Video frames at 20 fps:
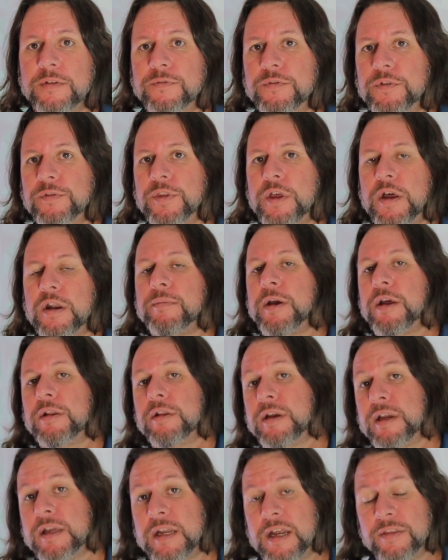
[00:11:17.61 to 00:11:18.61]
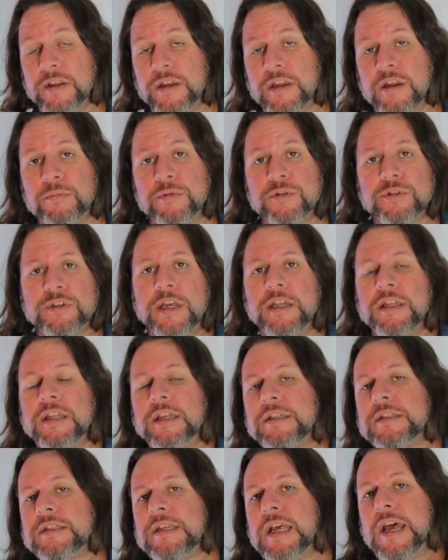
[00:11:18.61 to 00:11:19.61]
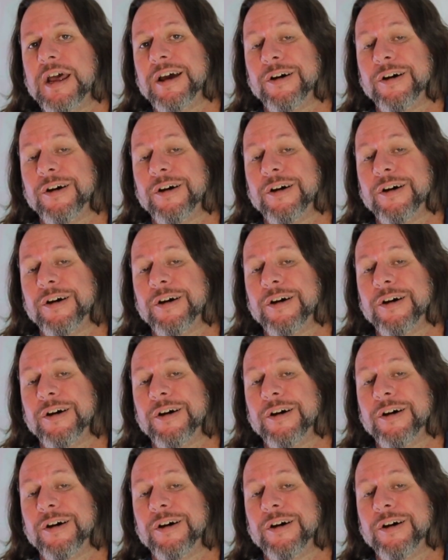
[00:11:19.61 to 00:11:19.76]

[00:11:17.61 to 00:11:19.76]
if you've thought about looking at the numbers like this,